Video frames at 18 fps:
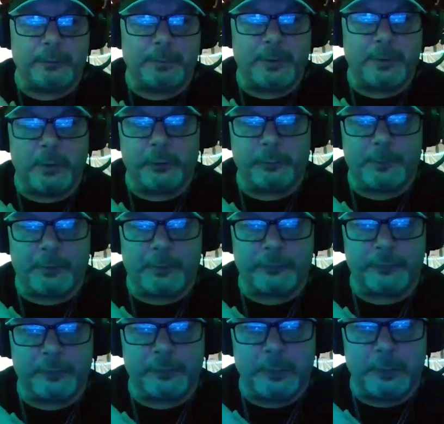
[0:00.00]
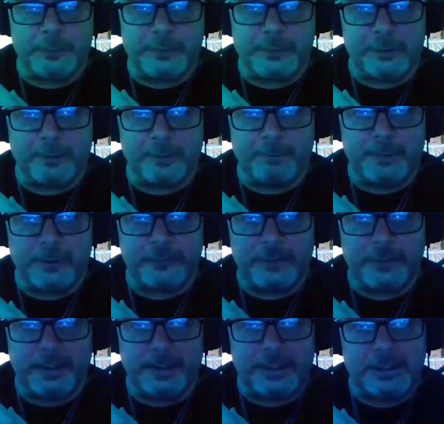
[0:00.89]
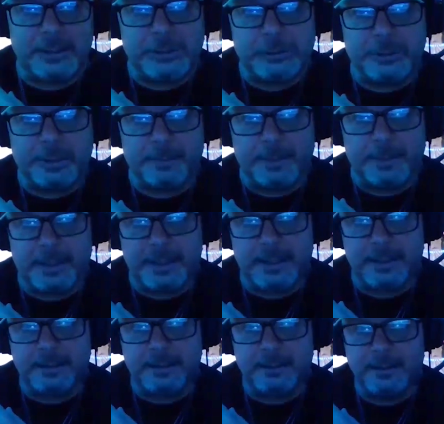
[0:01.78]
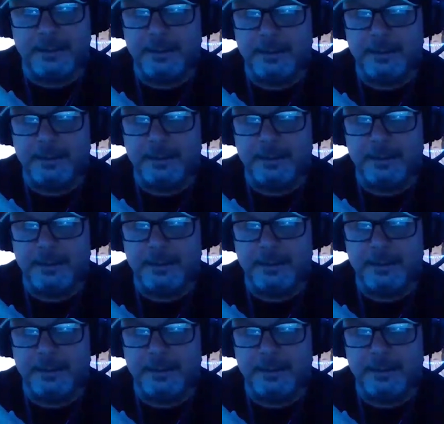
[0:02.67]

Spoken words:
from Ghostbuster groups here in Michigan, including mine,